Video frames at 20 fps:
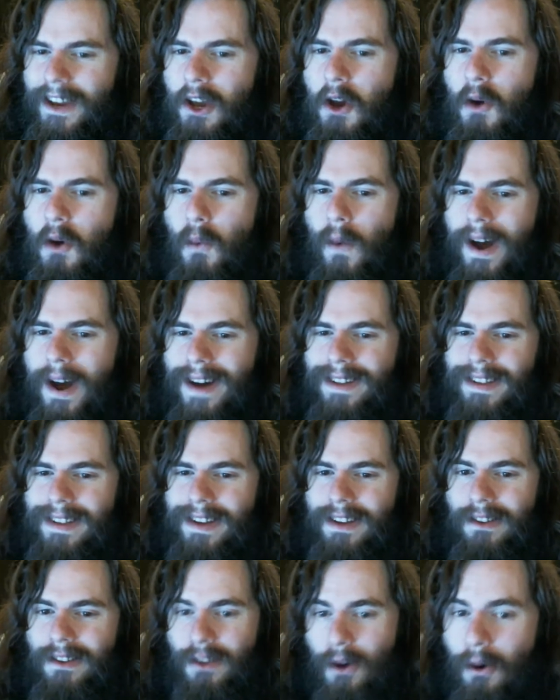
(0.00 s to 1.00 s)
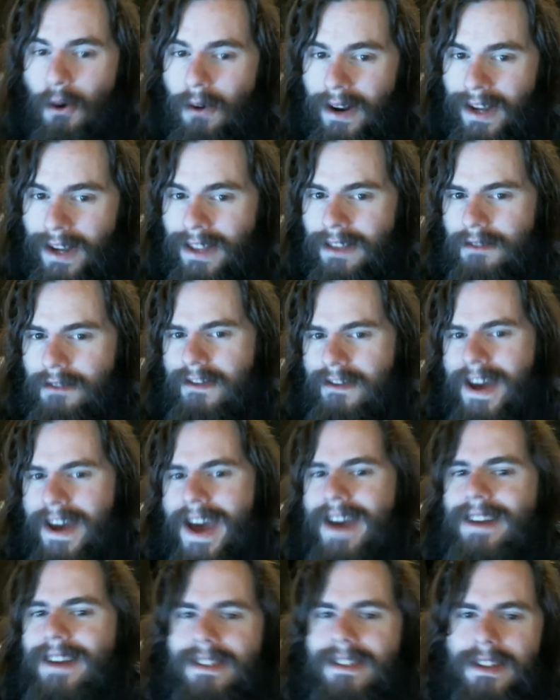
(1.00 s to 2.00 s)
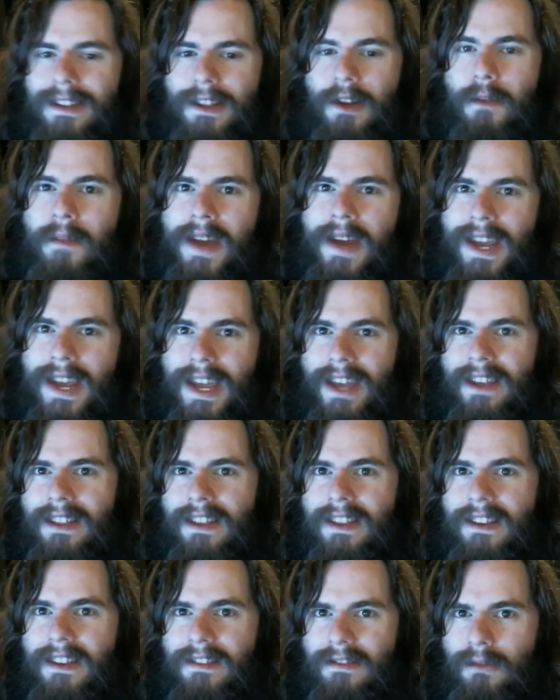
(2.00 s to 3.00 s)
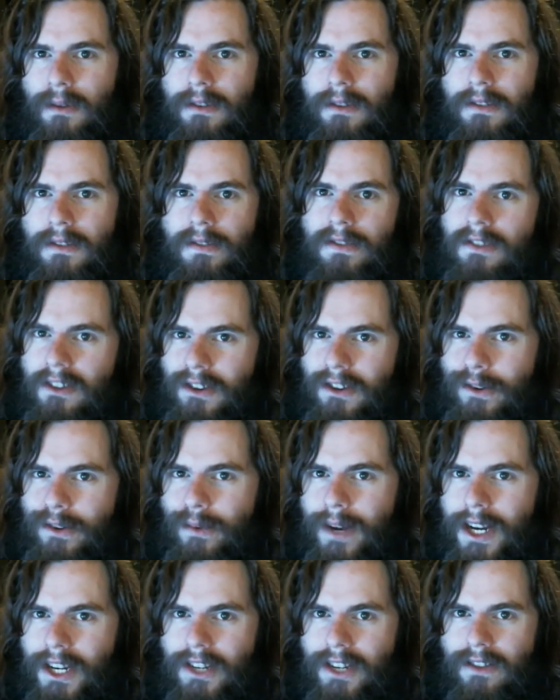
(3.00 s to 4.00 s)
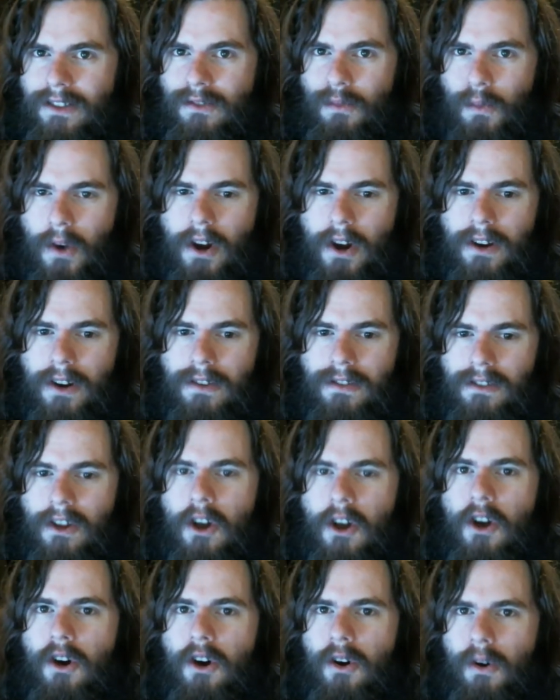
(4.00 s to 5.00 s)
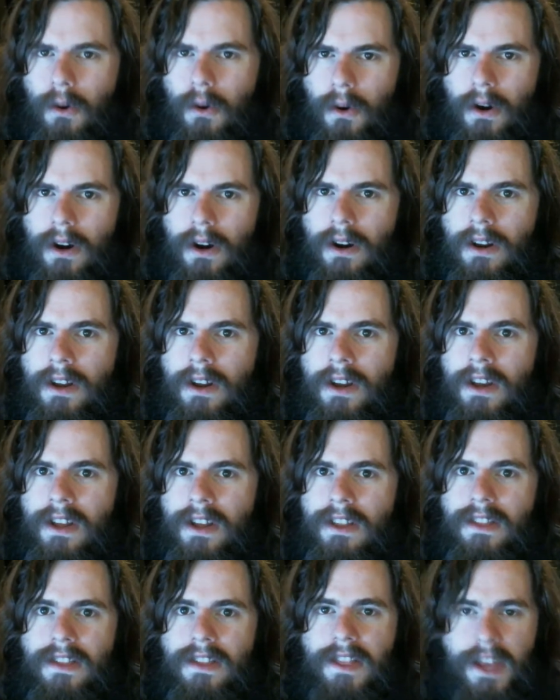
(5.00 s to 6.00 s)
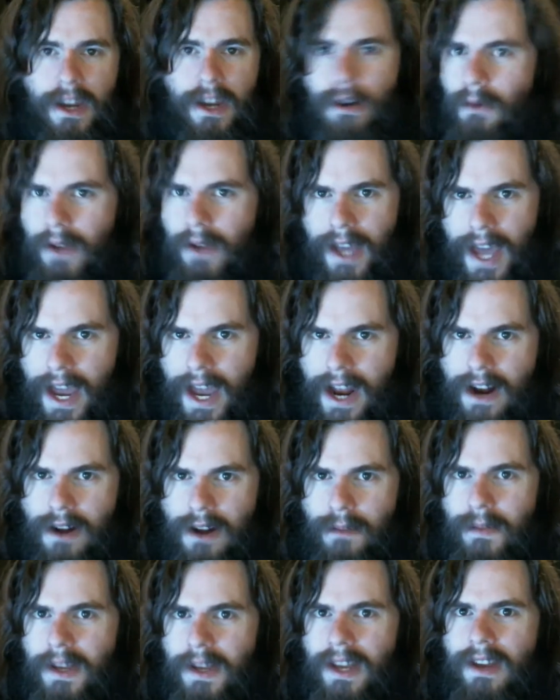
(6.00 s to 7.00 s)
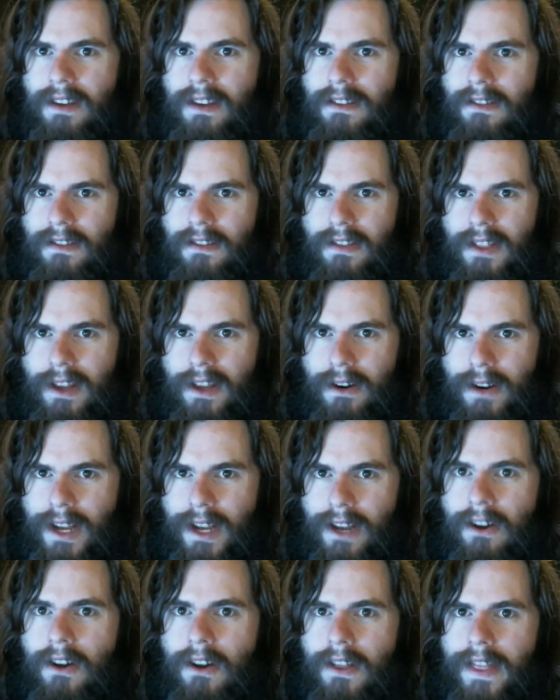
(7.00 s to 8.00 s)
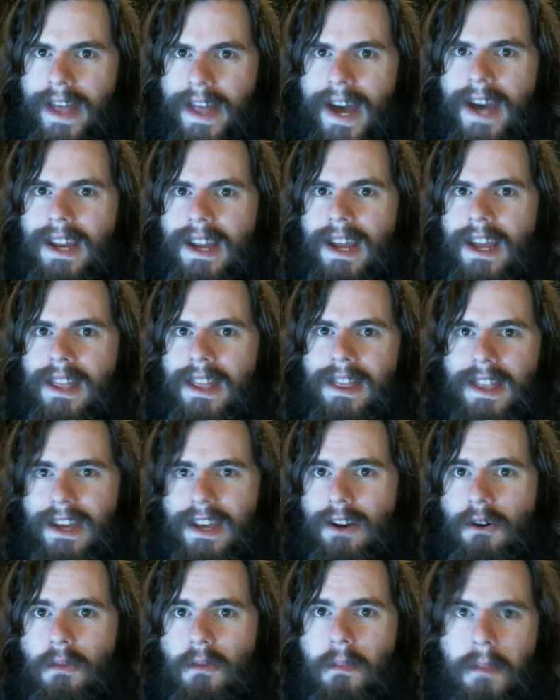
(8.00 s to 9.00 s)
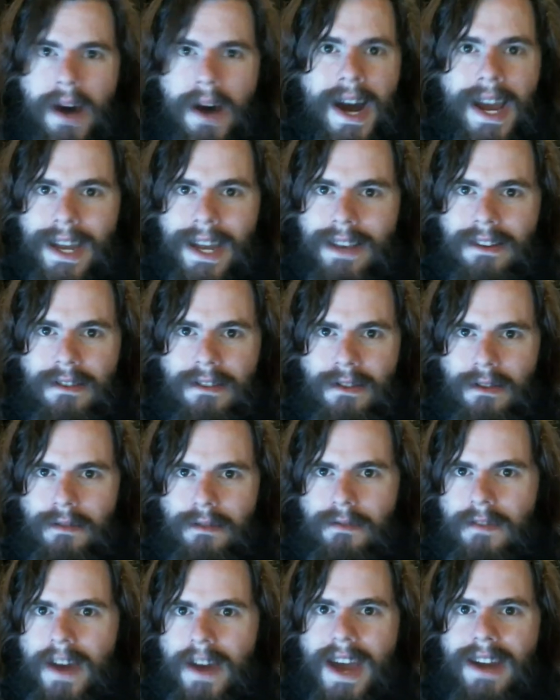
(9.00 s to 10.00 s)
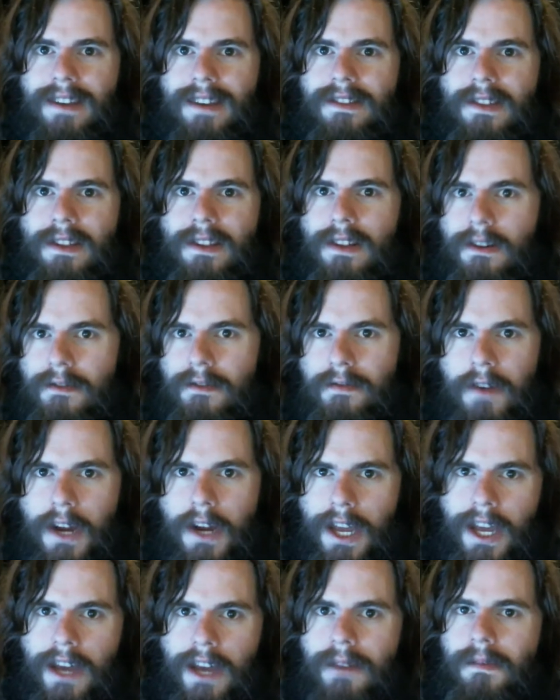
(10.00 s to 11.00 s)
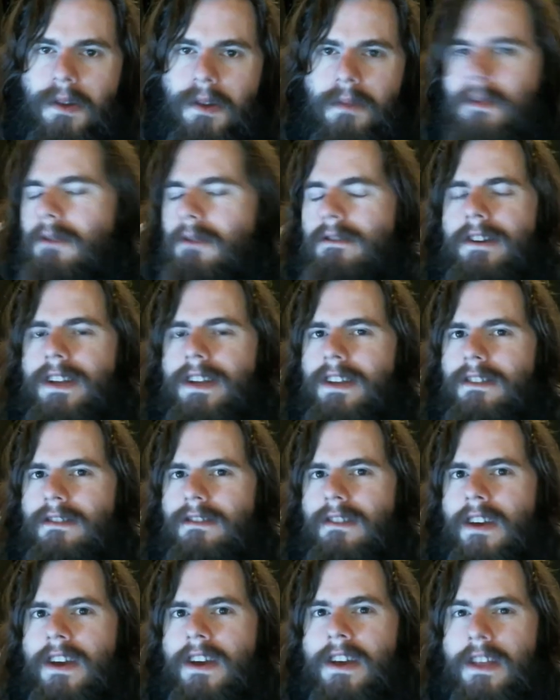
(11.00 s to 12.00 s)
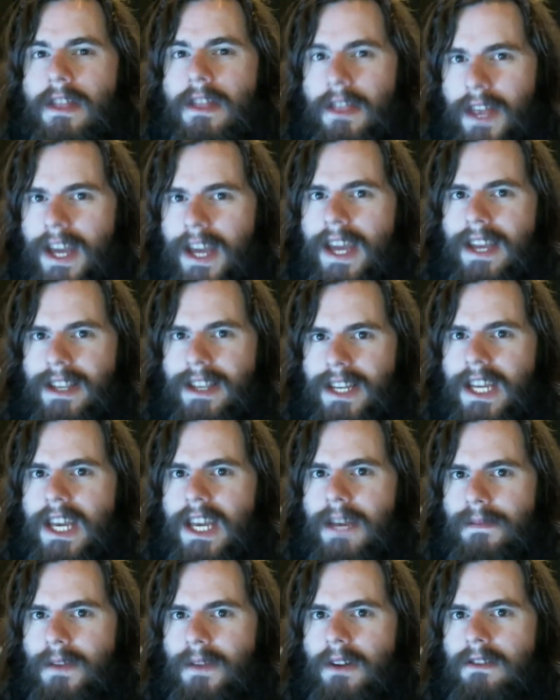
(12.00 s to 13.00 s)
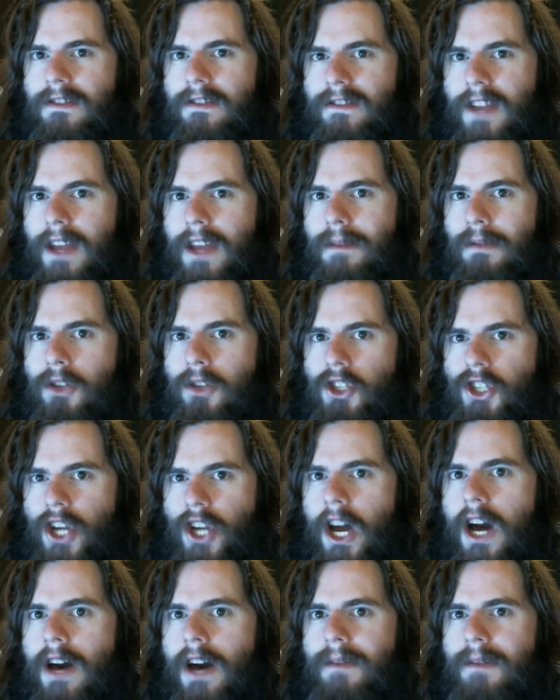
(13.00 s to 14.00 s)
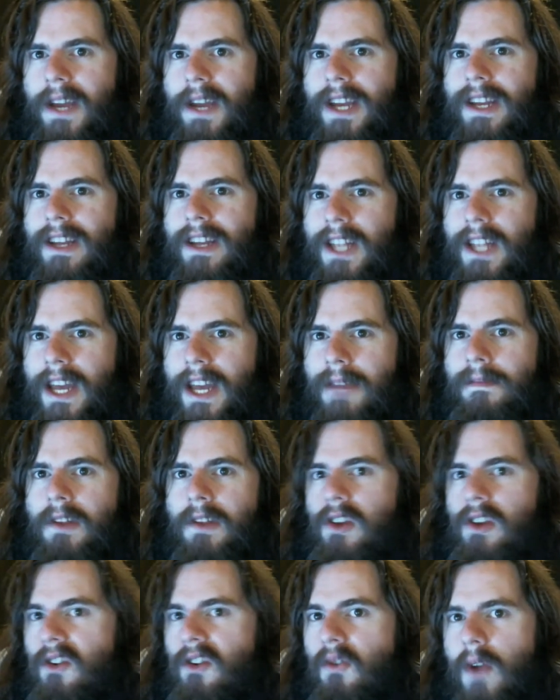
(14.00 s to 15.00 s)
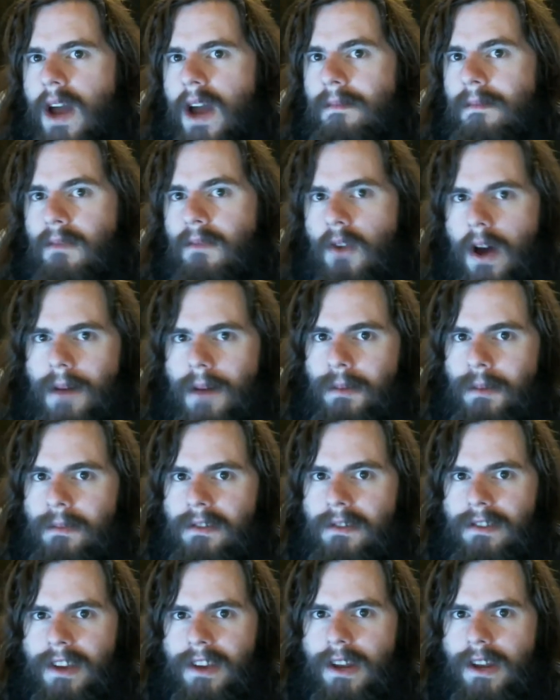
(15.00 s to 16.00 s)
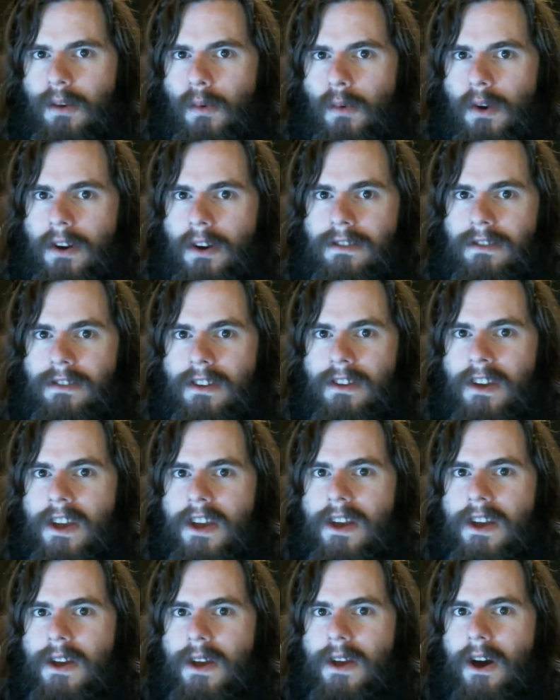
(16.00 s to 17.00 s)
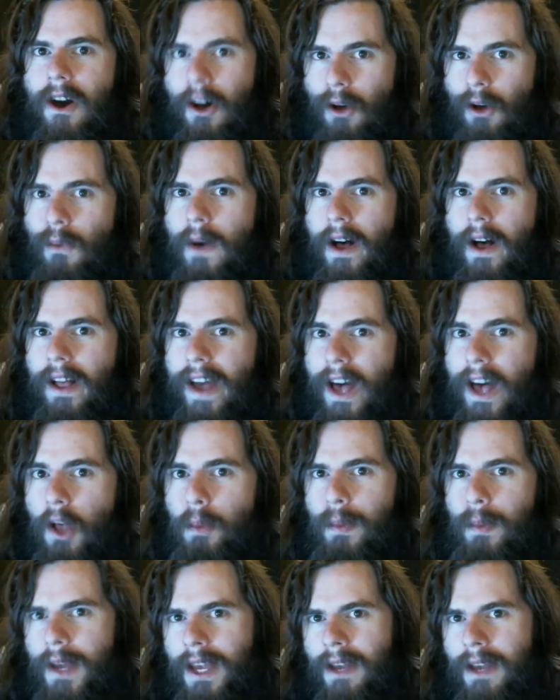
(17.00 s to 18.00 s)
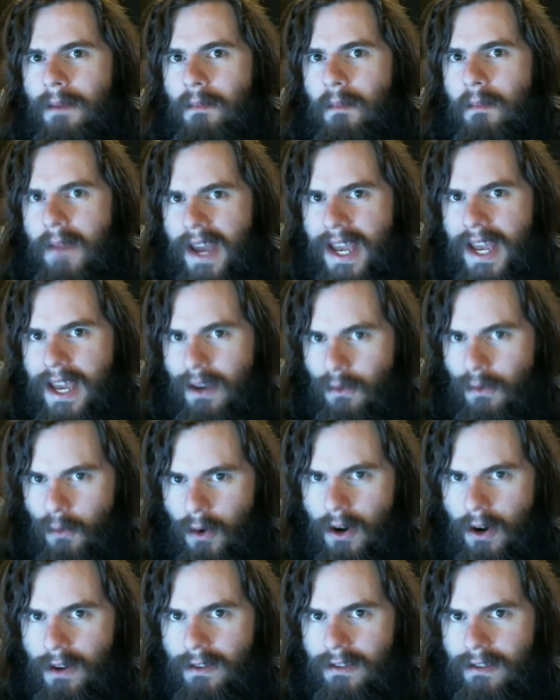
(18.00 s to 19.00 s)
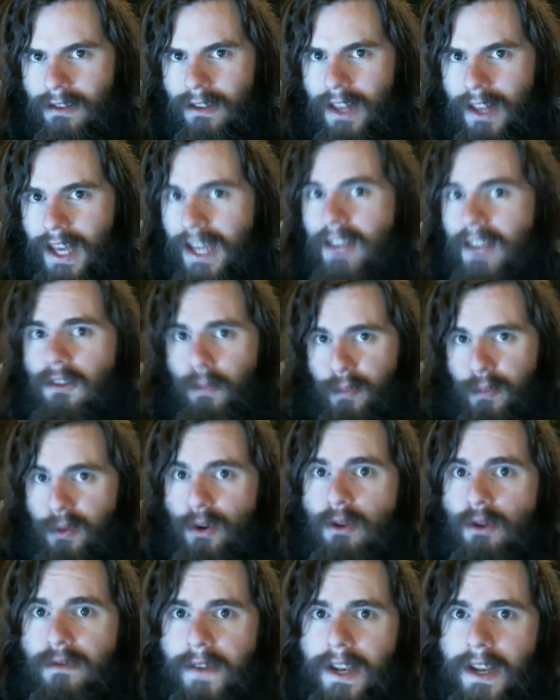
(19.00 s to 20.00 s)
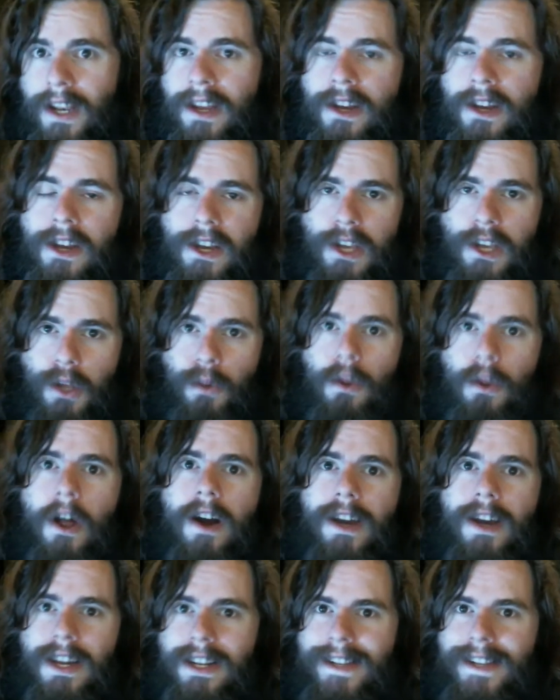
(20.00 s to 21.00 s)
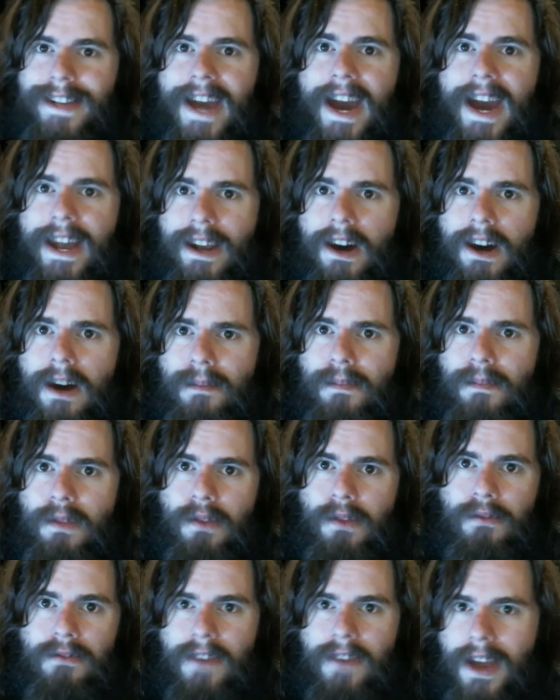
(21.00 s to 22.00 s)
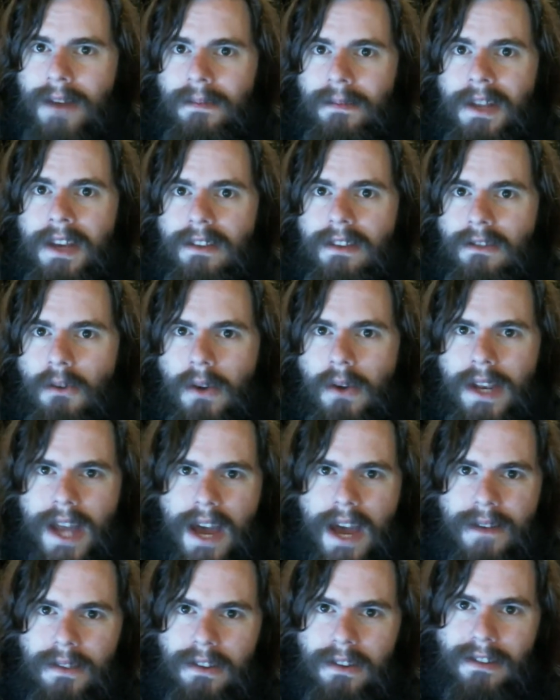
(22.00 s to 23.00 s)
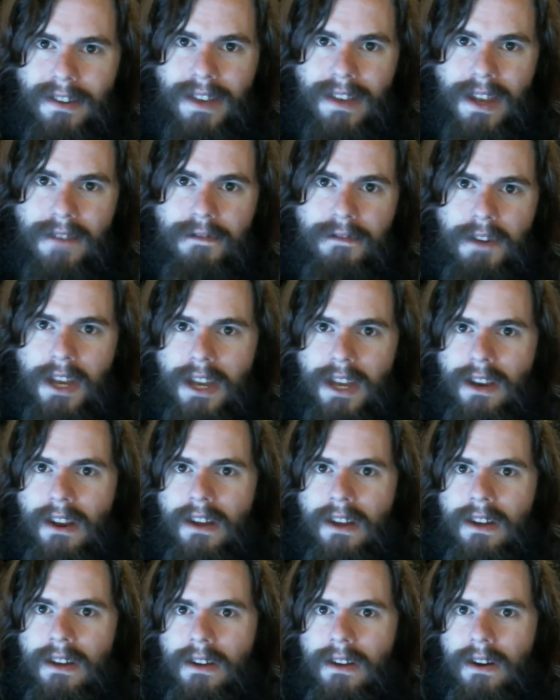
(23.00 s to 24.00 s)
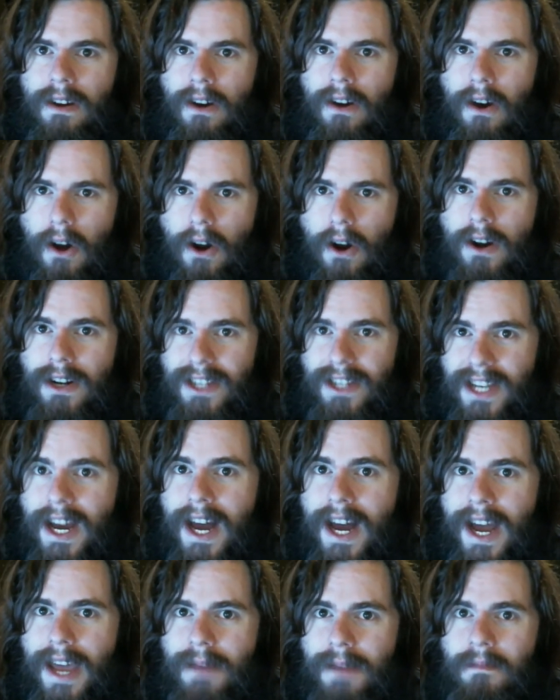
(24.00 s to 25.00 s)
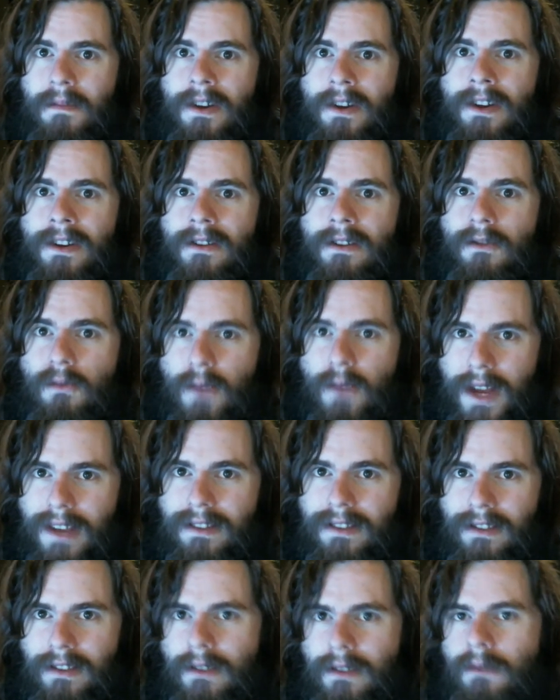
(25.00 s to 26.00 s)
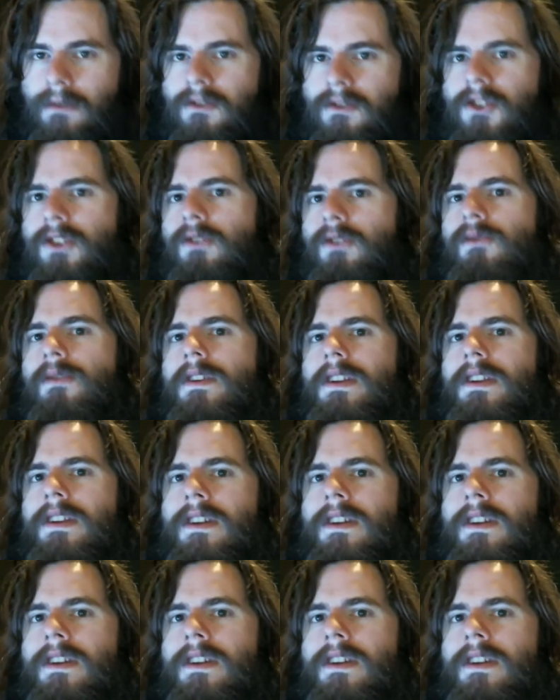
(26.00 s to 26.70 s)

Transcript: while ignoring the fact that they're making these sorts of situations worse, or they don't care because they're in on that and they don't mind the fact that they're fucking up communities. They get to keep their stable job and claim that the crime problem is getting worse, all while helping make it worse. Like, it's proven. You lock a dad up, the family is going to have a significant hard time raising those children.